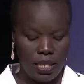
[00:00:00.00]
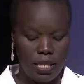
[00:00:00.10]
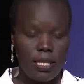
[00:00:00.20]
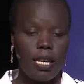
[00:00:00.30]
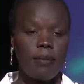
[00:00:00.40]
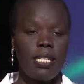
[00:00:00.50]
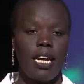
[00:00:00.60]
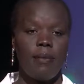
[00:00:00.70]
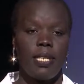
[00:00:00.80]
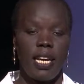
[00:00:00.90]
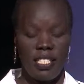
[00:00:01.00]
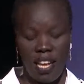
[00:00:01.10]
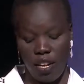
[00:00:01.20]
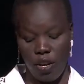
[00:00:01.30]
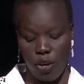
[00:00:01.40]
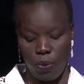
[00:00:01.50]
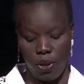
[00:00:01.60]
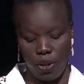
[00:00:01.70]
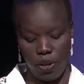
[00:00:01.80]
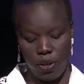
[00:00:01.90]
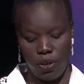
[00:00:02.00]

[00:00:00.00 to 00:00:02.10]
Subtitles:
Sometimes I sang along with her,